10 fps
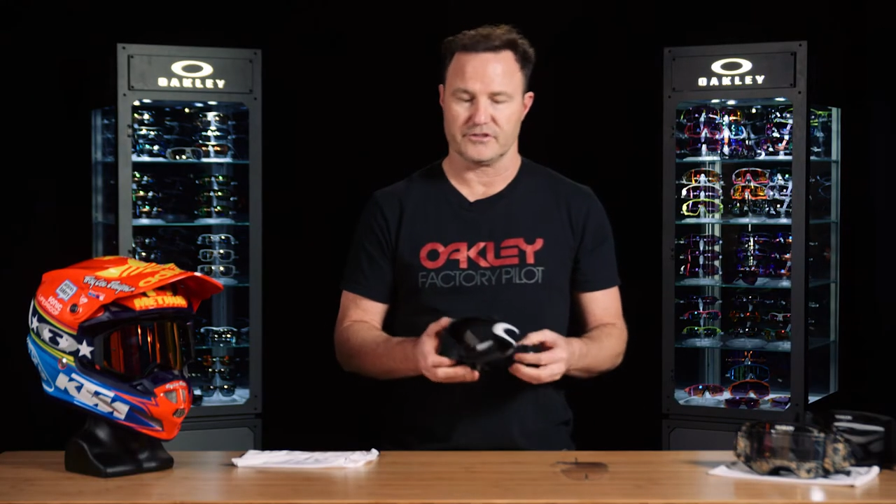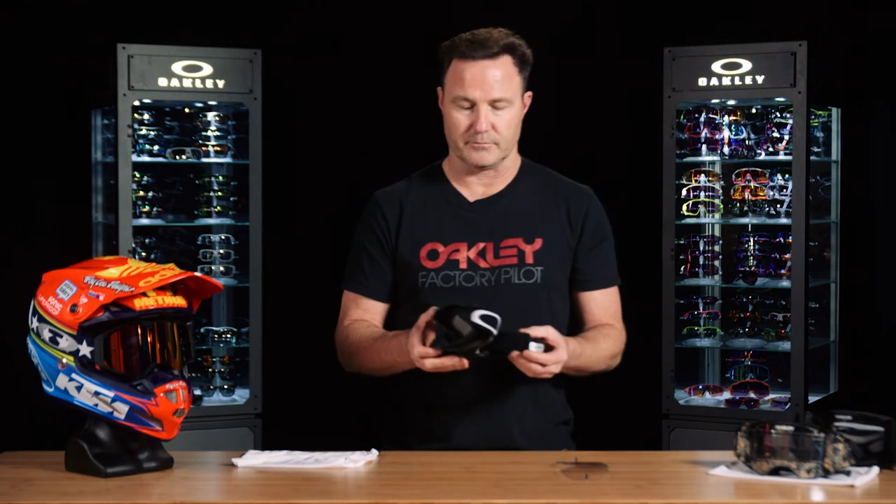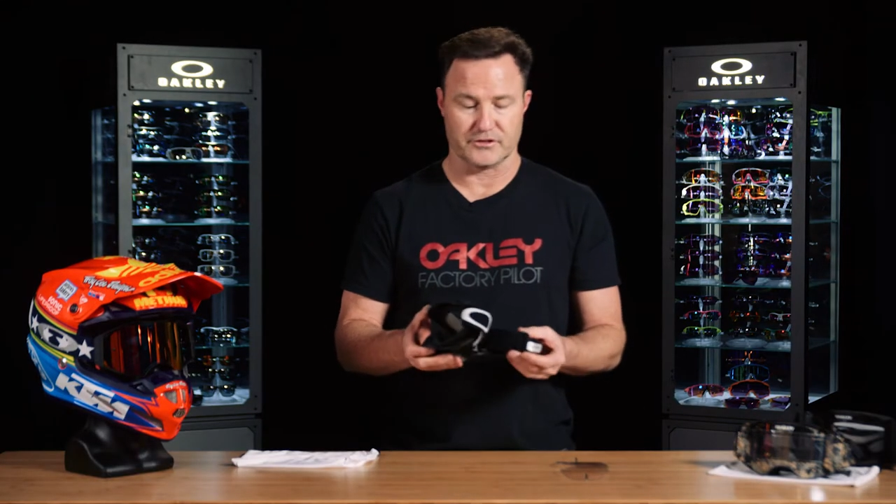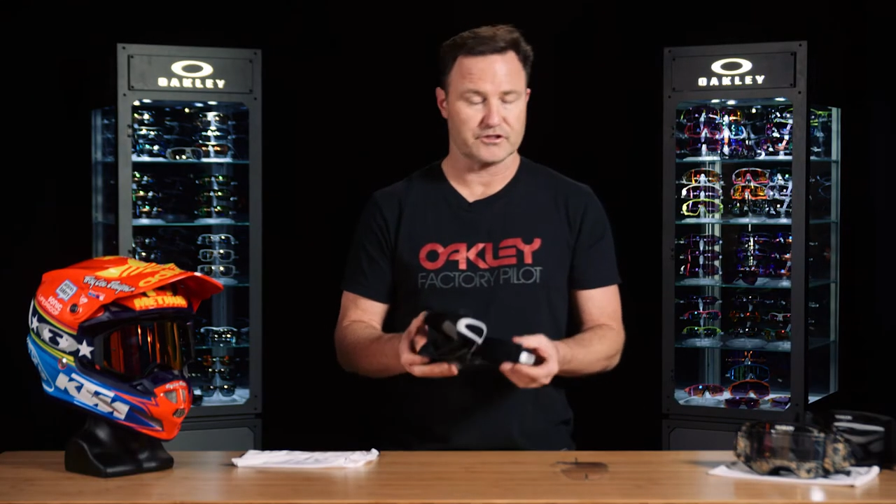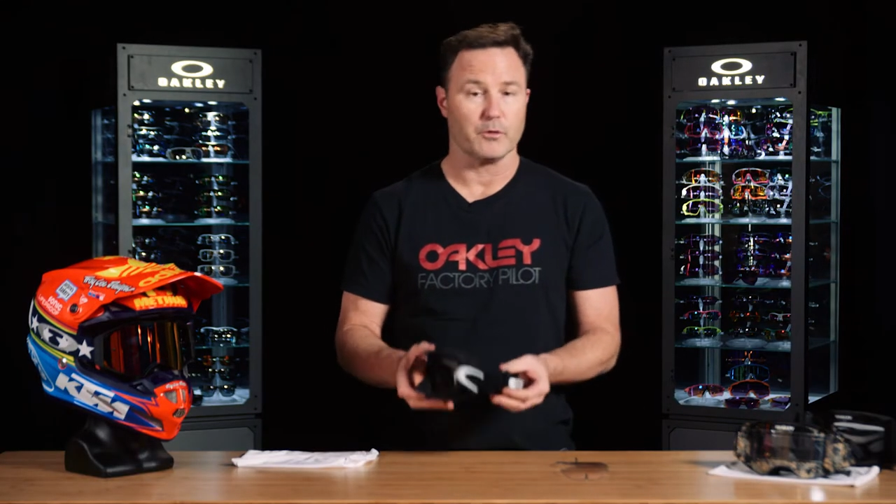
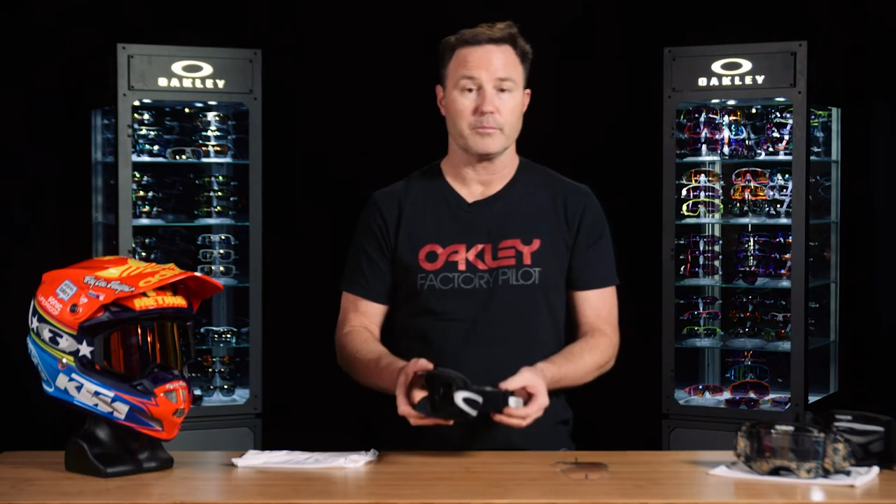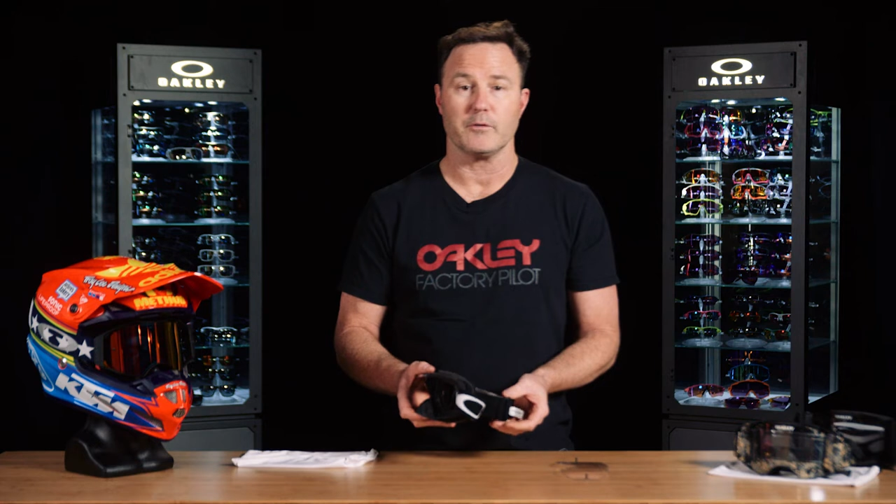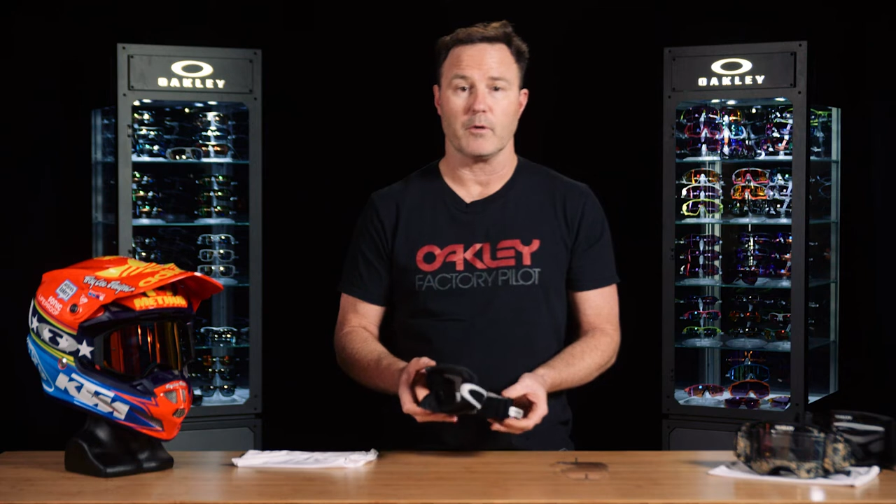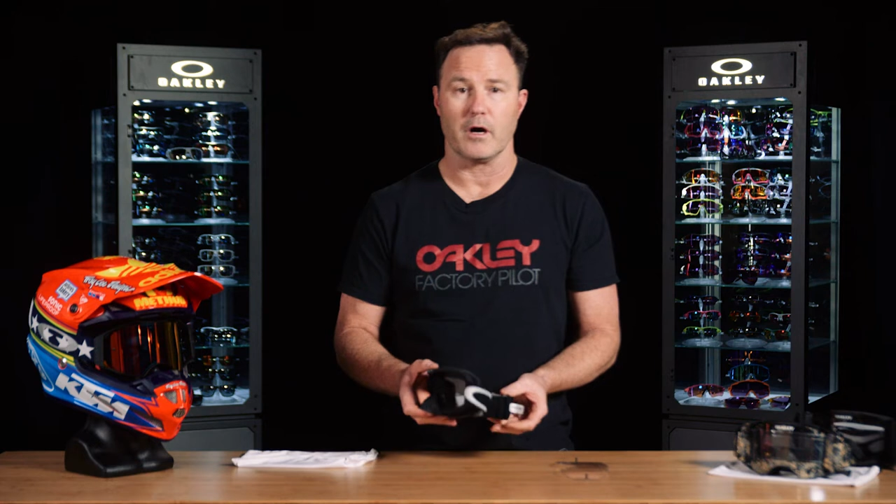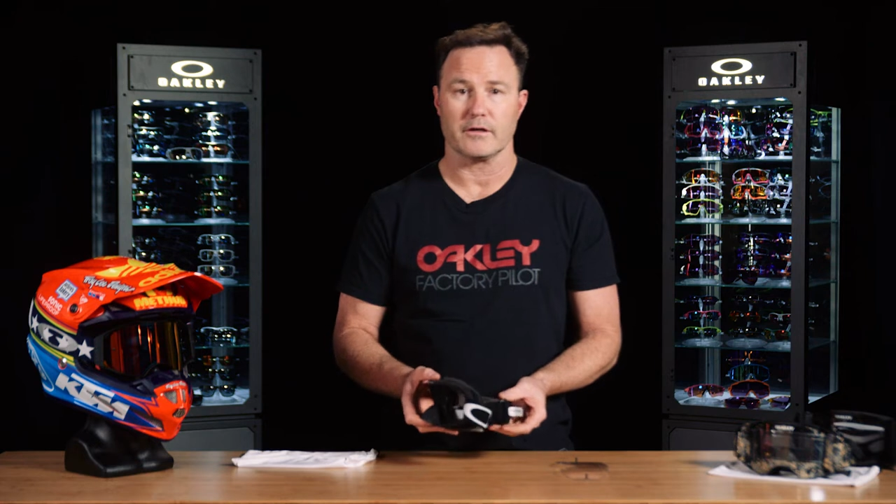some
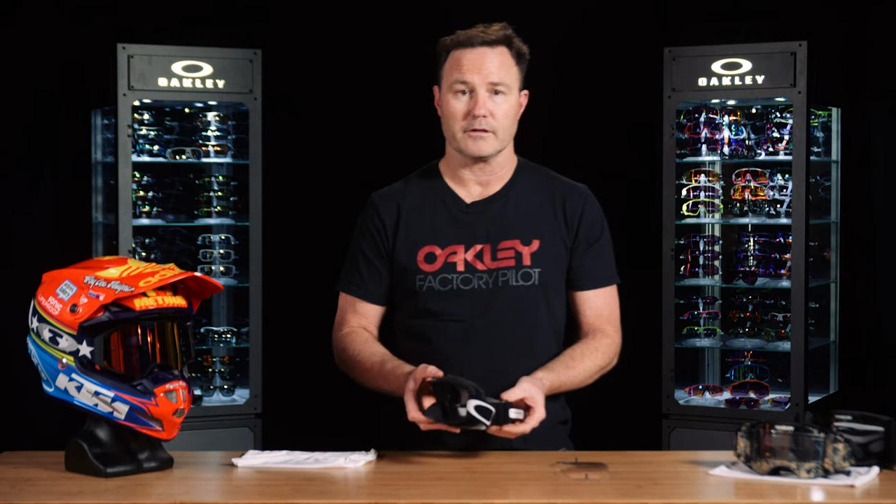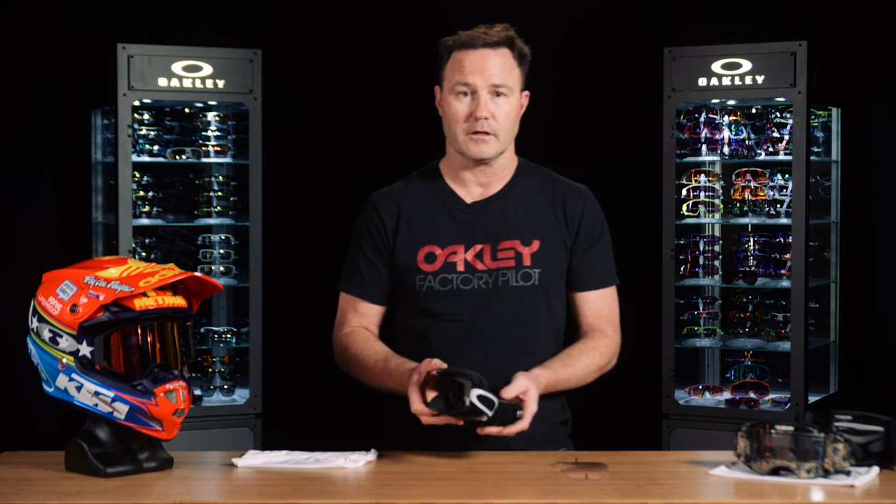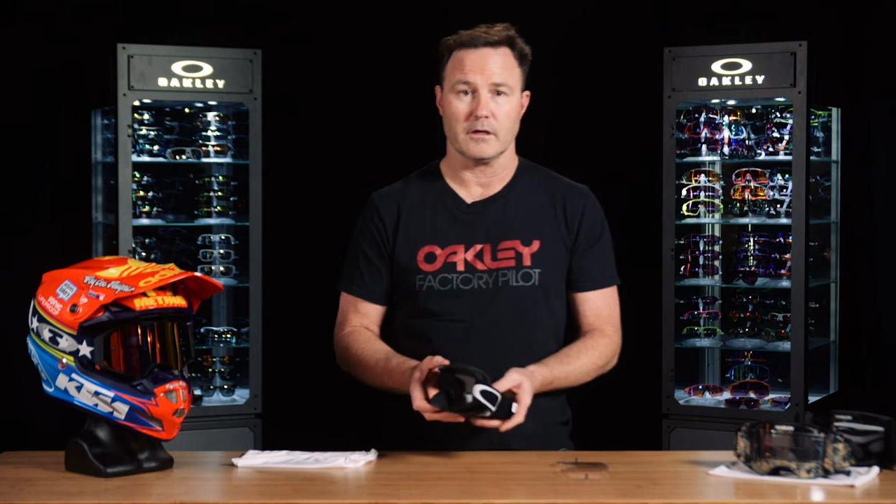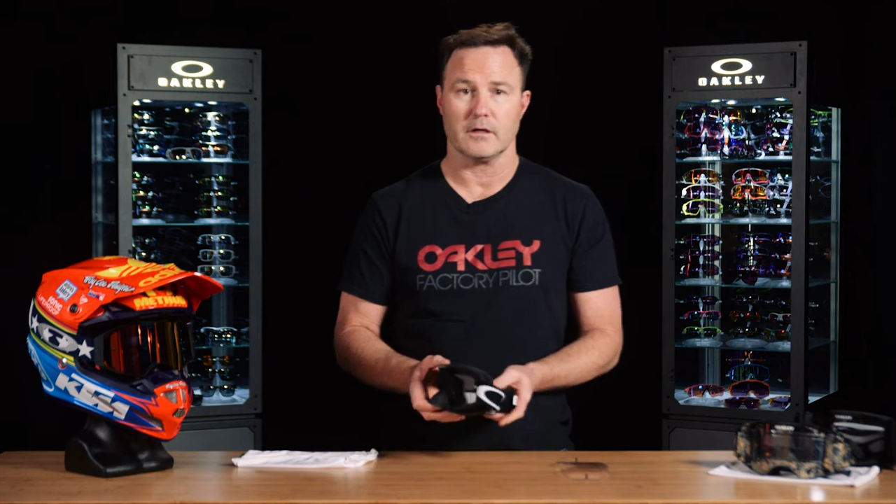soapy water,